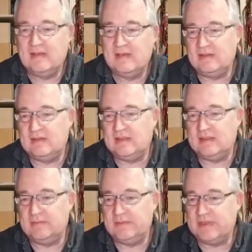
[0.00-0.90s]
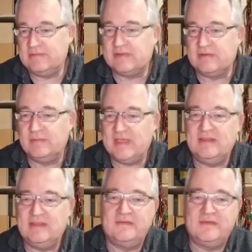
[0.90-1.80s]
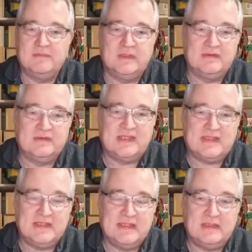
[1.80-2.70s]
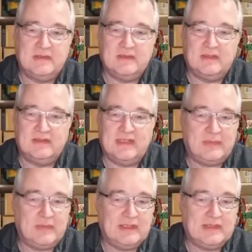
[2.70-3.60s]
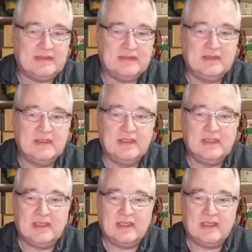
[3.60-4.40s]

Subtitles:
What I recommend if you want to test it out on an emulator, I